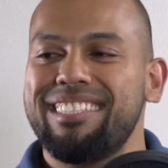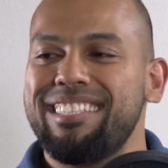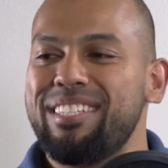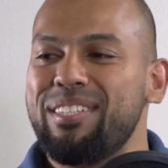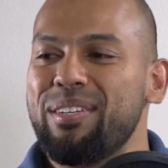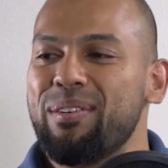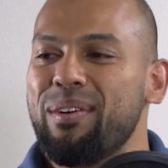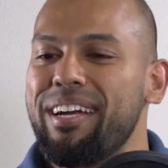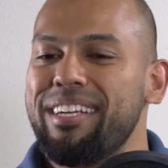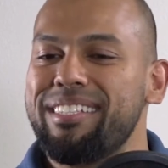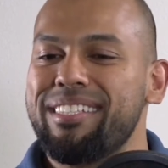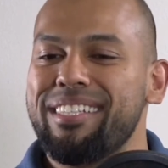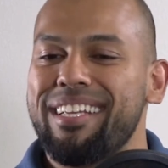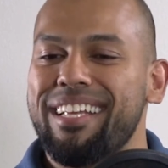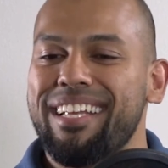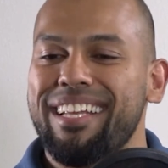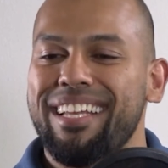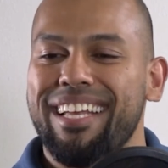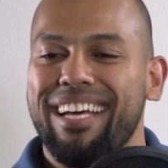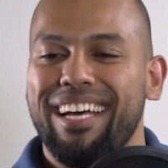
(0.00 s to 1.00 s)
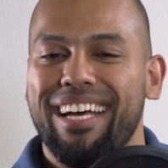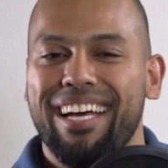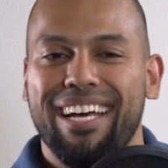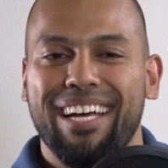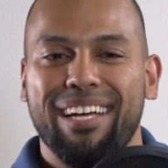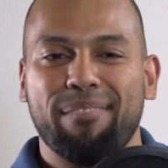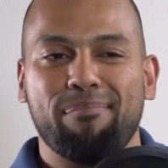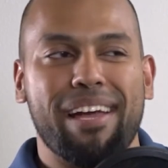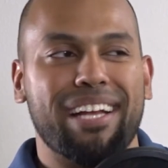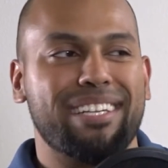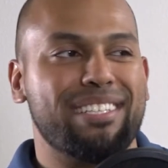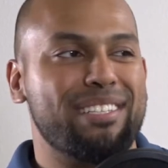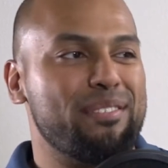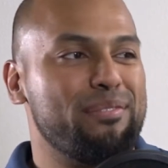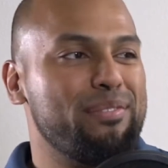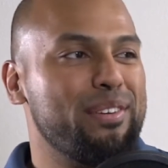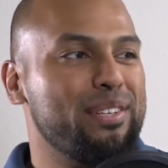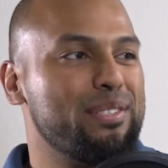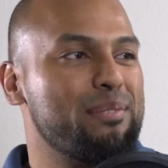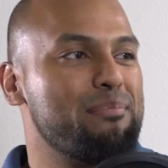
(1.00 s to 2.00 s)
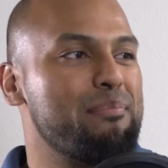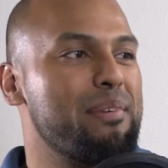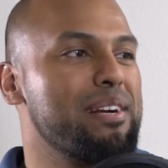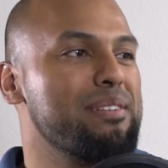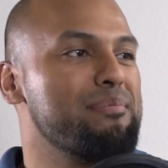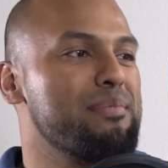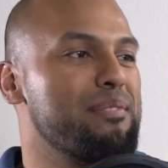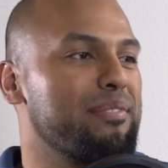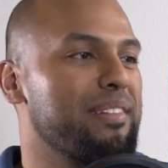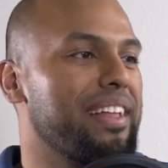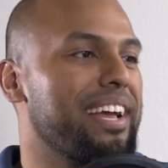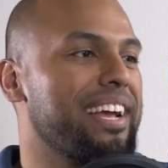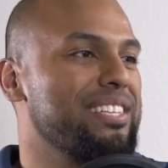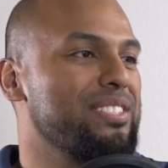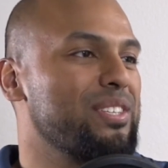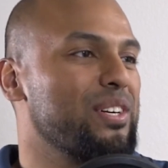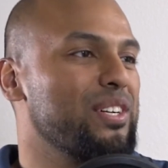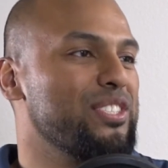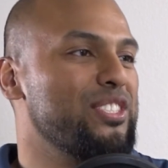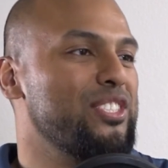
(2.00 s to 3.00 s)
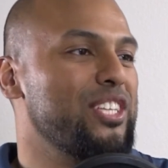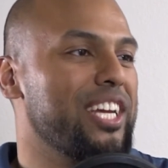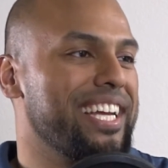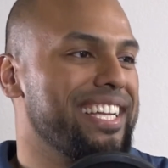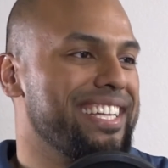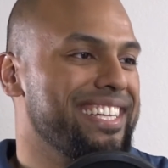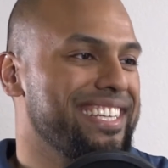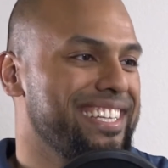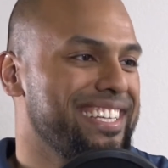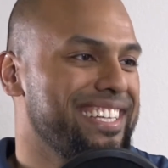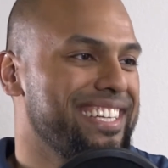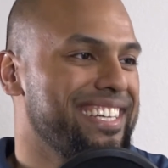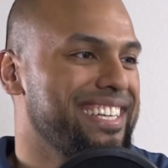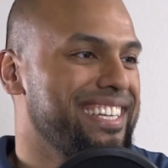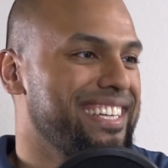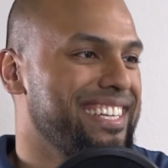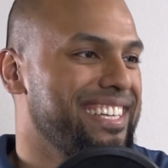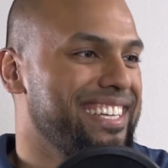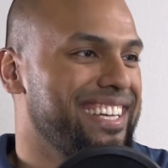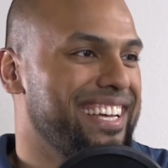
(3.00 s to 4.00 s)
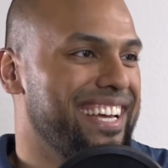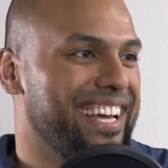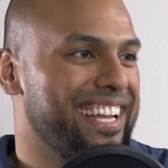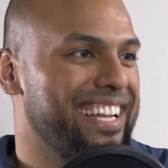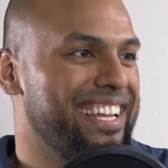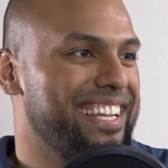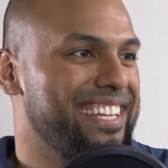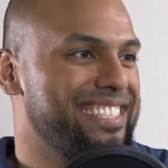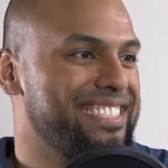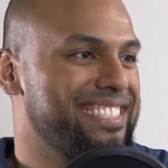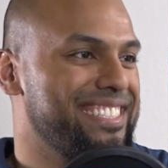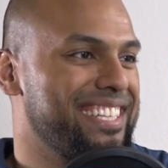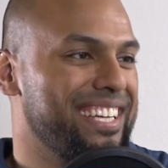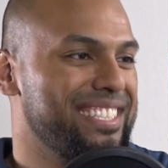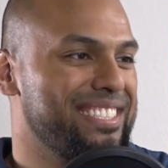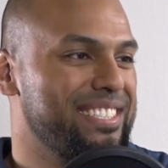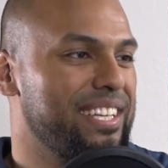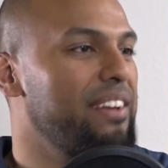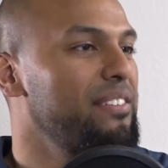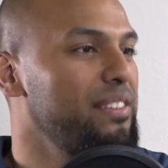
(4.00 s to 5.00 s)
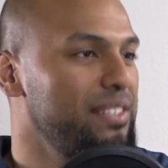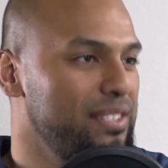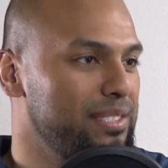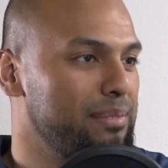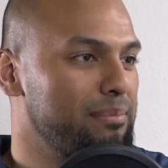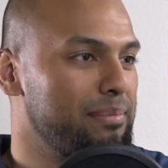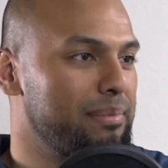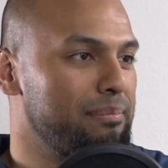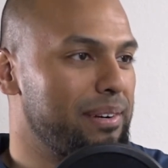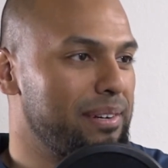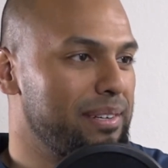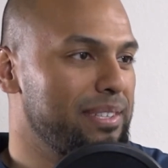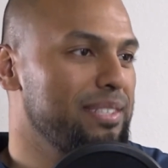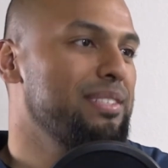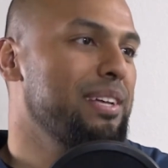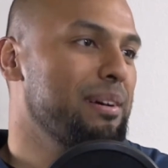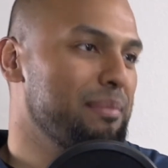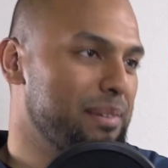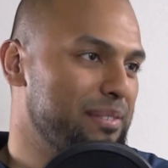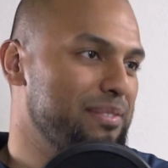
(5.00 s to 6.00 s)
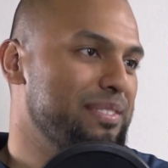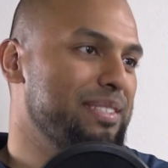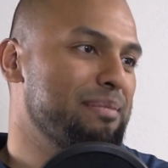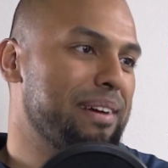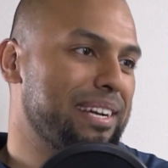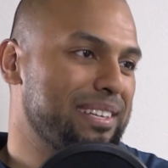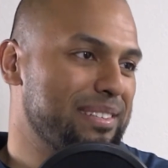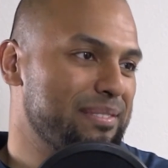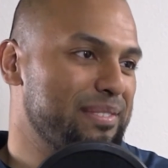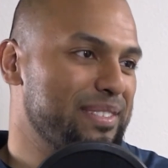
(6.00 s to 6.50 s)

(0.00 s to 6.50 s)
situation in uh, Back to the Future. Marty McFly gets called chicken. And he has to, have you seen, tell me you've seen Back to the